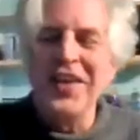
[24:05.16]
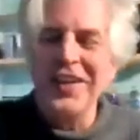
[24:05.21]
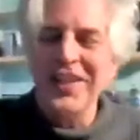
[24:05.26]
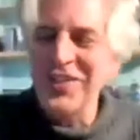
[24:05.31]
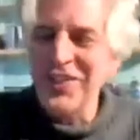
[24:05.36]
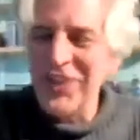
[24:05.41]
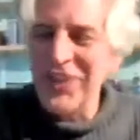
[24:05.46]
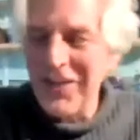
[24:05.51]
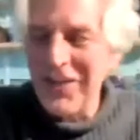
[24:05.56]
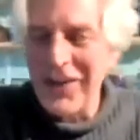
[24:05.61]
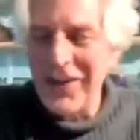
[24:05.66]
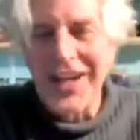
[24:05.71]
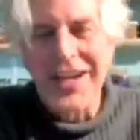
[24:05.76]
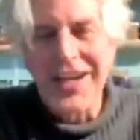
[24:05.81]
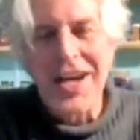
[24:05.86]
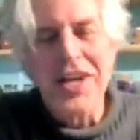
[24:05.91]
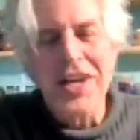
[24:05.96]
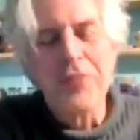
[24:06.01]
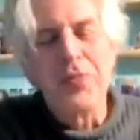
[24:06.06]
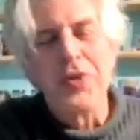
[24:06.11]
David, I
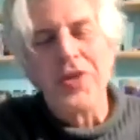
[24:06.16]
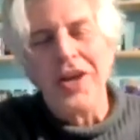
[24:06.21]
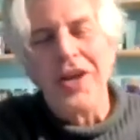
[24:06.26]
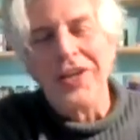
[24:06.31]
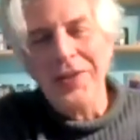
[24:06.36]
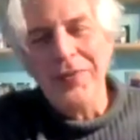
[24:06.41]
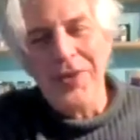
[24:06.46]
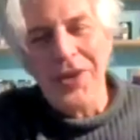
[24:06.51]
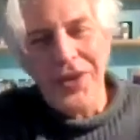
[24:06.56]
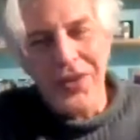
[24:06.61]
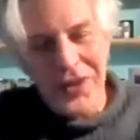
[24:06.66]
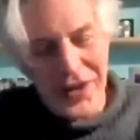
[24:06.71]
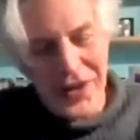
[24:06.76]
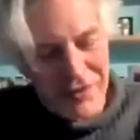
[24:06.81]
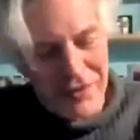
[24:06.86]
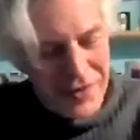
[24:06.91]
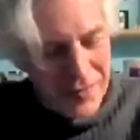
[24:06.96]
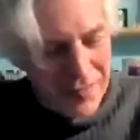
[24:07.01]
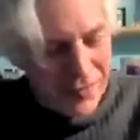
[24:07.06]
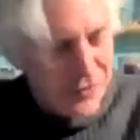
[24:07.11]
kind of put that limit on there
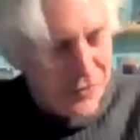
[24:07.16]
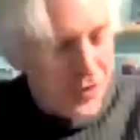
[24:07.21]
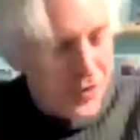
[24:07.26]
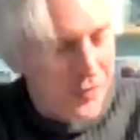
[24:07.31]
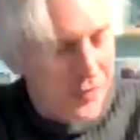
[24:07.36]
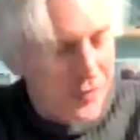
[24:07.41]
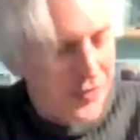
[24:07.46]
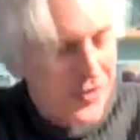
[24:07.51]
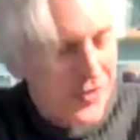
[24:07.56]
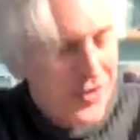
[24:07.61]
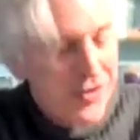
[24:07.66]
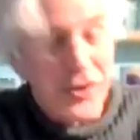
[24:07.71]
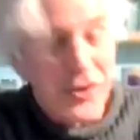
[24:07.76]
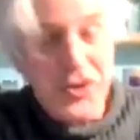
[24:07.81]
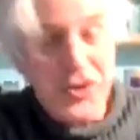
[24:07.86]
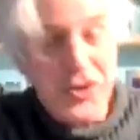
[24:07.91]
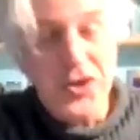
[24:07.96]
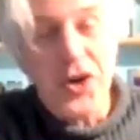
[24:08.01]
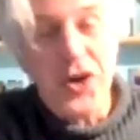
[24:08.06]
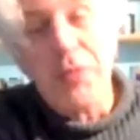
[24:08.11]
for
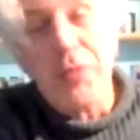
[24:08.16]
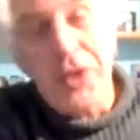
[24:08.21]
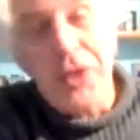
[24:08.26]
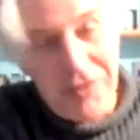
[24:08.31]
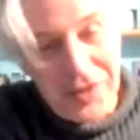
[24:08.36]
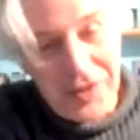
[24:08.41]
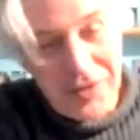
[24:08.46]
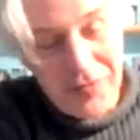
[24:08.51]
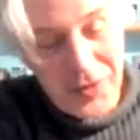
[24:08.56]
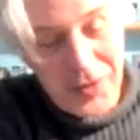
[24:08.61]
your benefit more